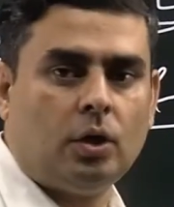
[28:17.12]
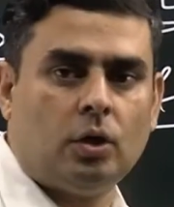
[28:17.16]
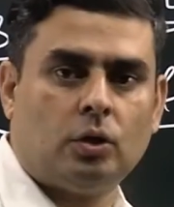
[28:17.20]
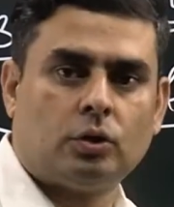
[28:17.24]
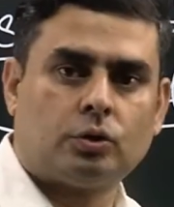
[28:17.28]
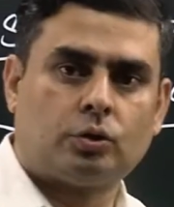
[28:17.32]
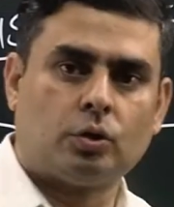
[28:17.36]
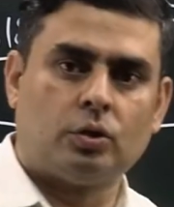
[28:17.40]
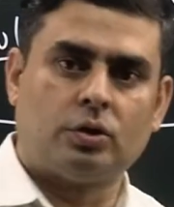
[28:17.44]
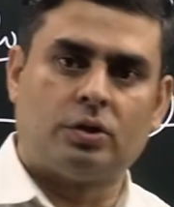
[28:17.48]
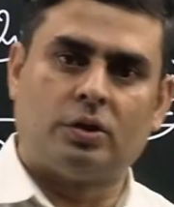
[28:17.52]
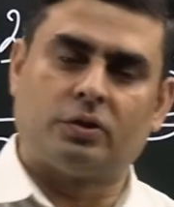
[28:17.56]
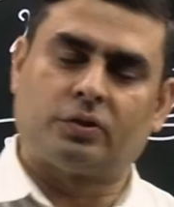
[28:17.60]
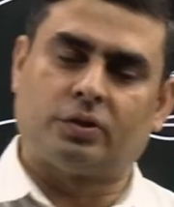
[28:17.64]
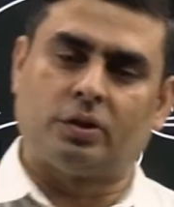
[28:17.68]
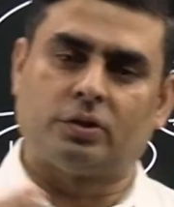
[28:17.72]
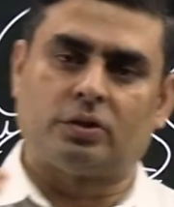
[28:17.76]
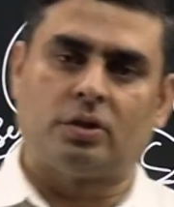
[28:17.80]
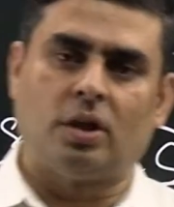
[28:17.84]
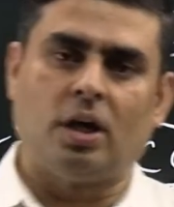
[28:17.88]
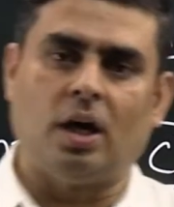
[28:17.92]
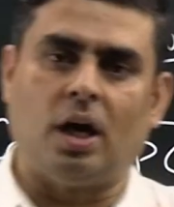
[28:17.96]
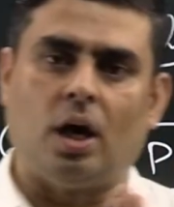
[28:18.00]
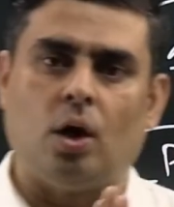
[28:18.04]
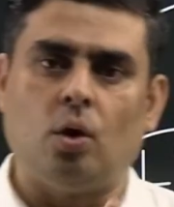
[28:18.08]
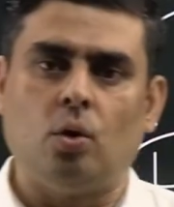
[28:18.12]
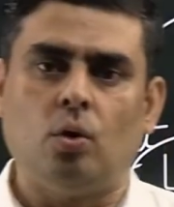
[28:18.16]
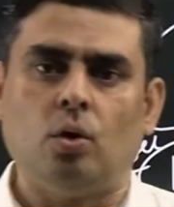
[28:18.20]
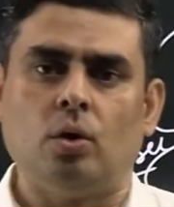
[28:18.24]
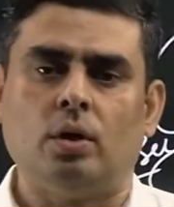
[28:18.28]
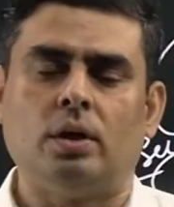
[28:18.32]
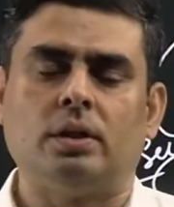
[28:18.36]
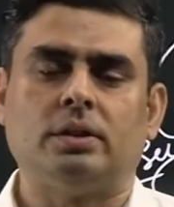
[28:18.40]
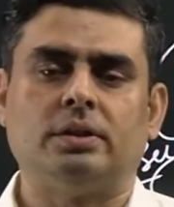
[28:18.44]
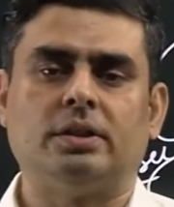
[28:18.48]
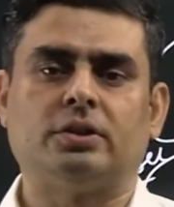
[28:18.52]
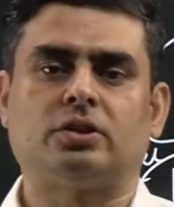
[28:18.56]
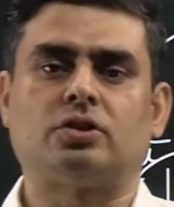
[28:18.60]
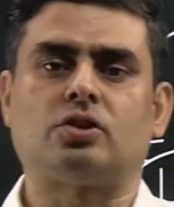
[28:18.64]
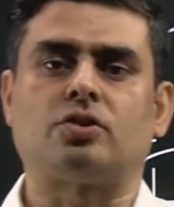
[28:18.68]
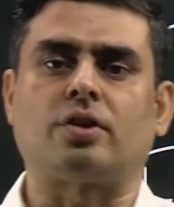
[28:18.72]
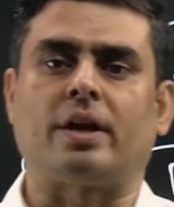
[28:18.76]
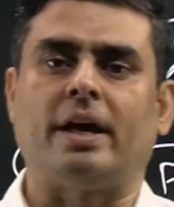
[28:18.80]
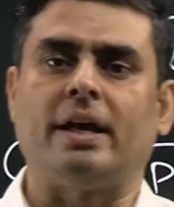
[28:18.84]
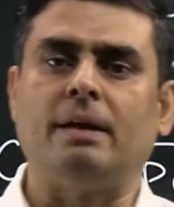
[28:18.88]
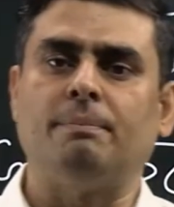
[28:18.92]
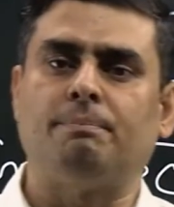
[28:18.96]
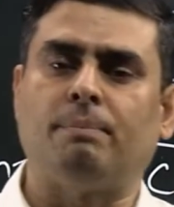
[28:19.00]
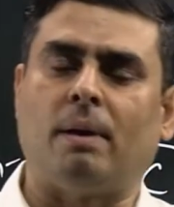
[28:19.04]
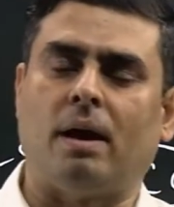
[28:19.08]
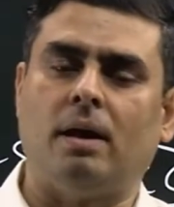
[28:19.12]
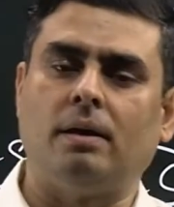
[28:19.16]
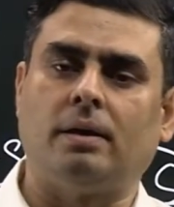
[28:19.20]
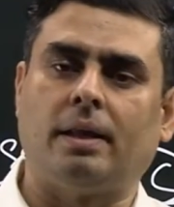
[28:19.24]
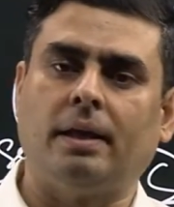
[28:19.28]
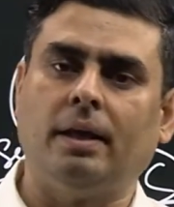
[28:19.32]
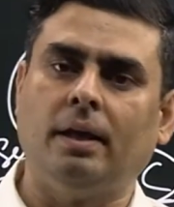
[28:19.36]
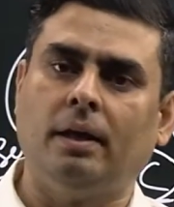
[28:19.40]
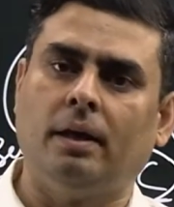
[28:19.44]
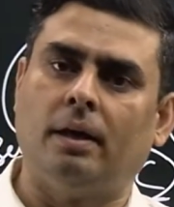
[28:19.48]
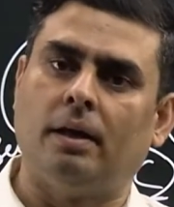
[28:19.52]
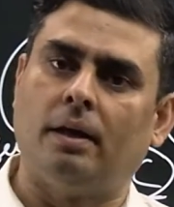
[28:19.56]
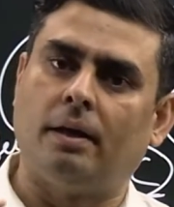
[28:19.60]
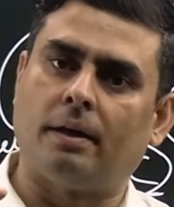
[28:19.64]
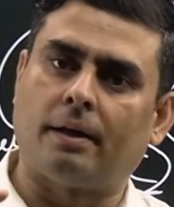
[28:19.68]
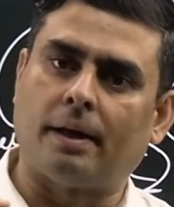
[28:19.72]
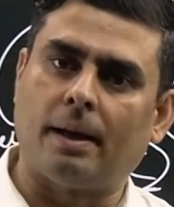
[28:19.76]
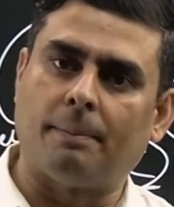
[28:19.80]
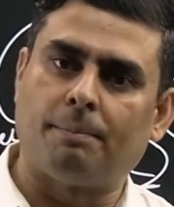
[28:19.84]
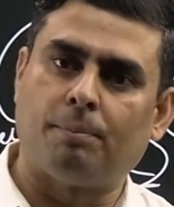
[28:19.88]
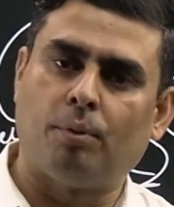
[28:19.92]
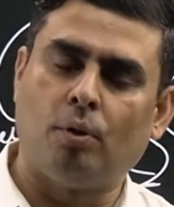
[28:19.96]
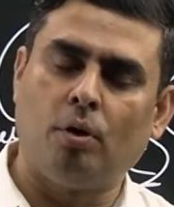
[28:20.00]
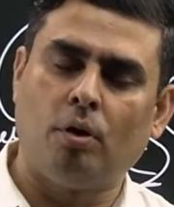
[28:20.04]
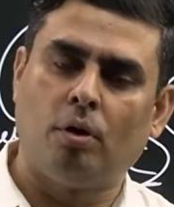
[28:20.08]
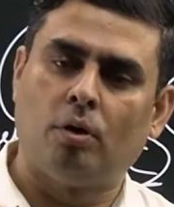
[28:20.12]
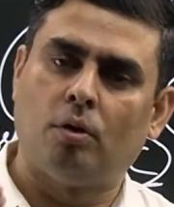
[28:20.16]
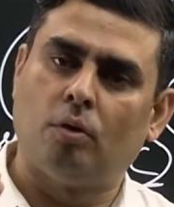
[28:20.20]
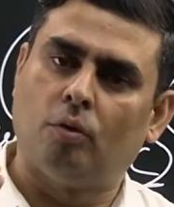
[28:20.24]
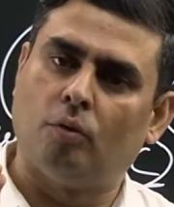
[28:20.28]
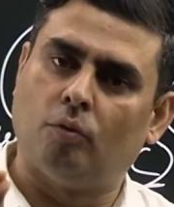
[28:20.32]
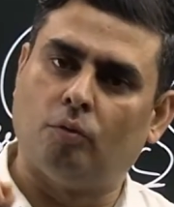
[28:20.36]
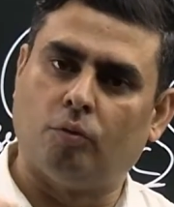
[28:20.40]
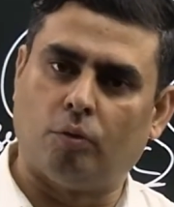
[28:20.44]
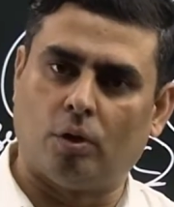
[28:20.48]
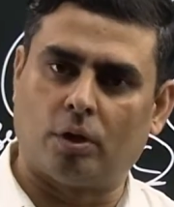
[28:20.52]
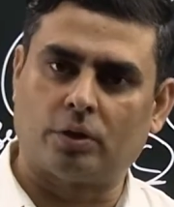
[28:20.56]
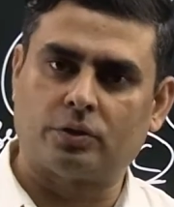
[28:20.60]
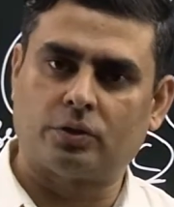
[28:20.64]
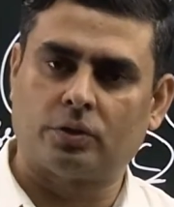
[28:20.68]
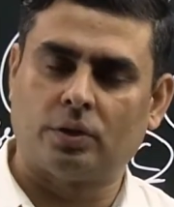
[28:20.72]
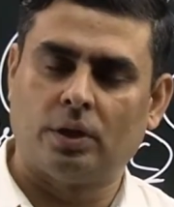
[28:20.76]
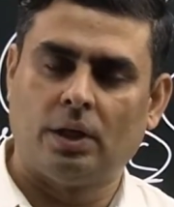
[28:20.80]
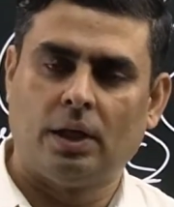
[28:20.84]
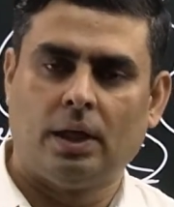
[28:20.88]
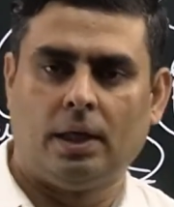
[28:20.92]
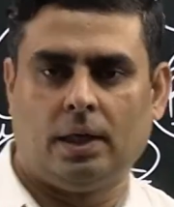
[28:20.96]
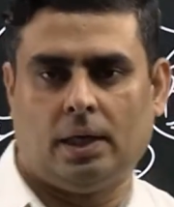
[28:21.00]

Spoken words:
So this is how this tri-party repo works.